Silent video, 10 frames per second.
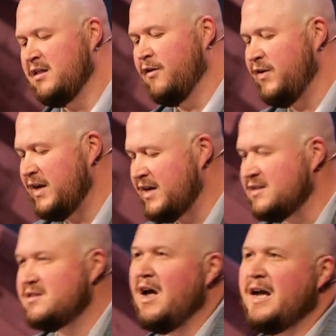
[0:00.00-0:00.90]

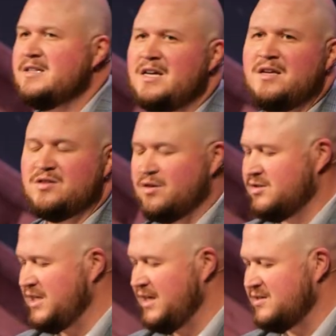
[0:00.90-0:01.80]
Leviticus
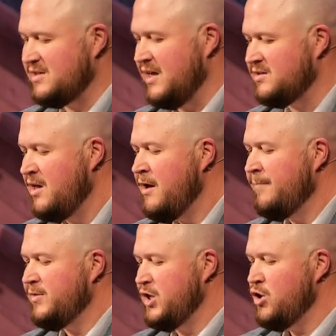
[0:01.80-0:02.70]
19:13 says,
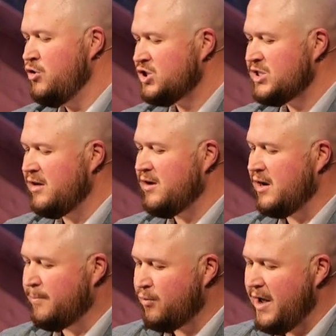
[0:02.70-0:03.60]
"You shall
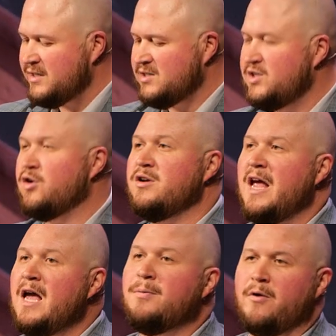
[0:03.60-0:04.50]
not oppress your
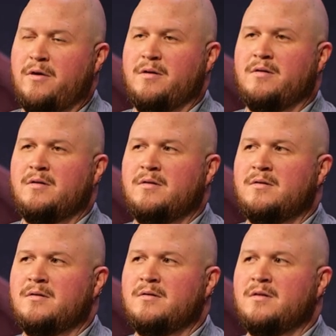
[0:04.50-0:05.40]
neighbor."
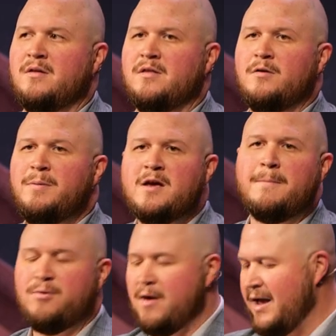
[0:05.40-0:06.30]
They're being
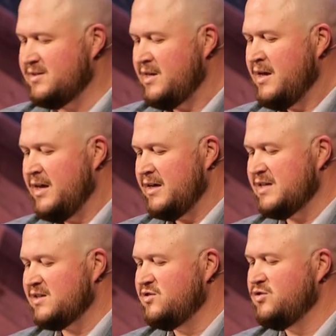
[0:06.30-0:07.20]
oppressed. It
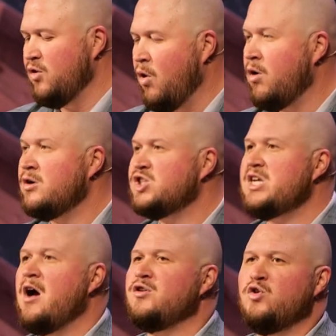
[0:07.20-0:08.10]
says, "Nor
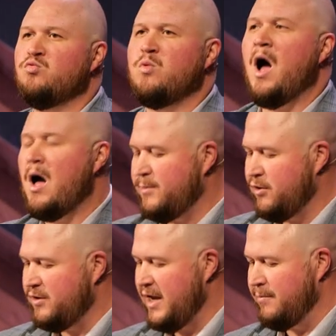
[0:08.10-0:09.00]
shall you rob
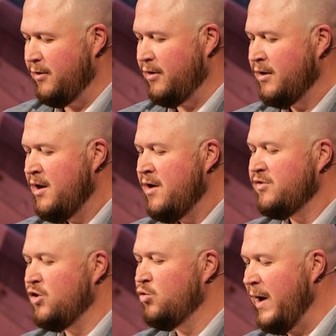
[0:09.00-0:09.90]
your neighbor.
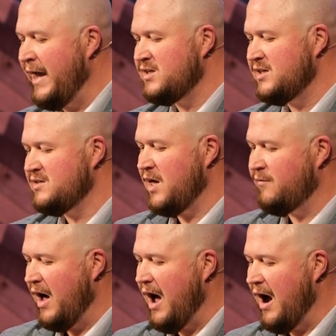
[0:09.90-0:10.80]
The wages
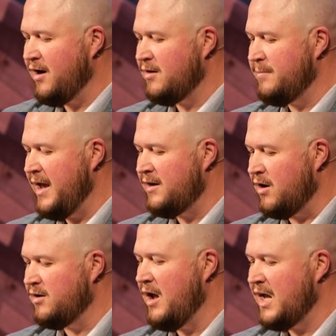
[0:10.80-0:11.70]
of a hired man
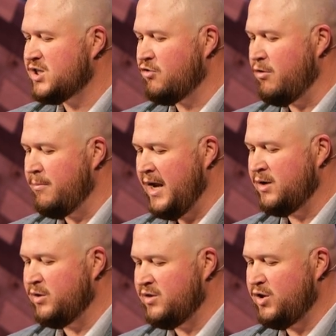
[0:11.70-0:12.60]
are not to
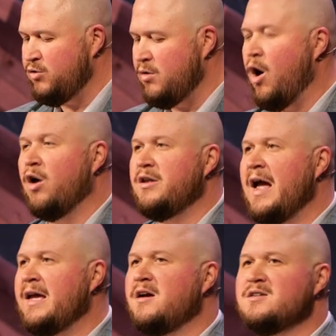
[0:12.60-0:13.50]
remain with you all
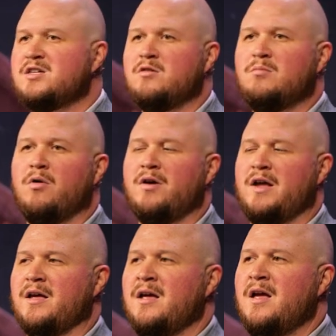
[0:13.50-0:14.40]
night until
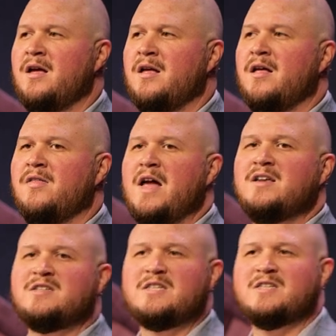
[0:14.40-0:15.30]
morning." That
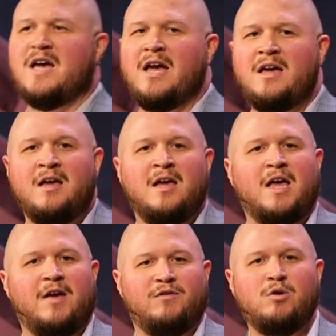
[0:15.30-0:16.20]
is to say,
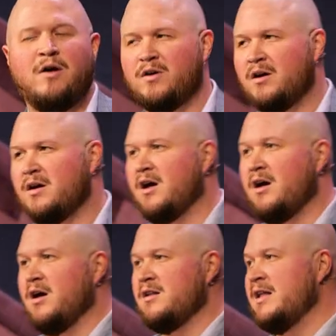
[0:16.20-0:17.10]
if you have
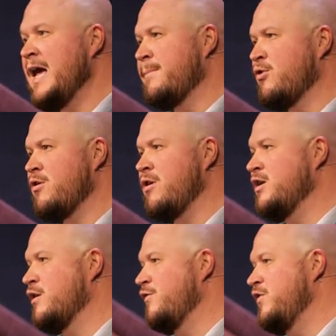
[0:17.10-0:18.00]
a, a laborer
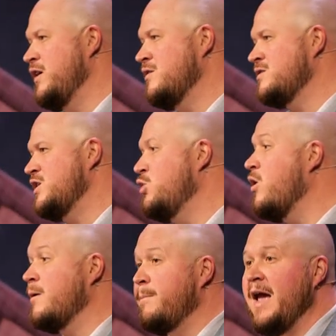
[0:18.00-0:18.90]
in your fields, you
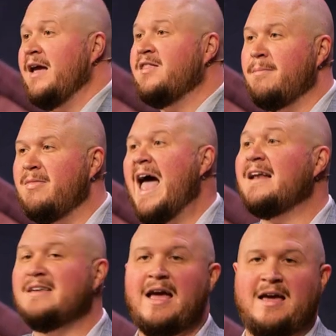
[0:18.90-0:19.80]
are to pay them
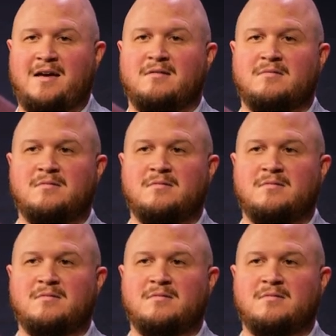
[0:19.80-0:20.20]
that day.